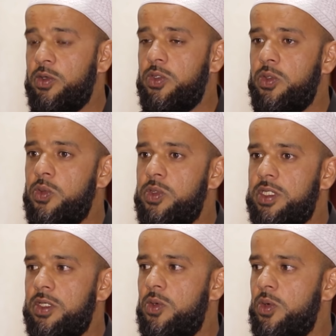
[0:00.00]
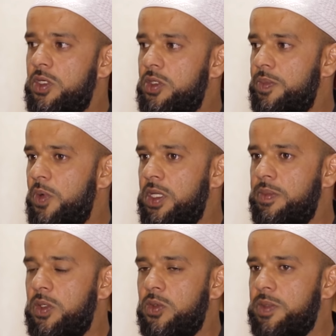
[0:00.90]
to use it according to the body,
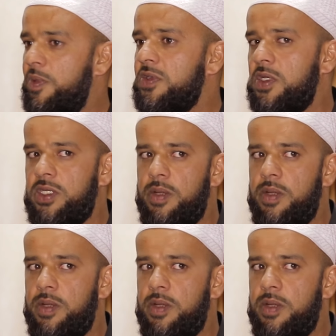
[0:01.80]
because the Prophet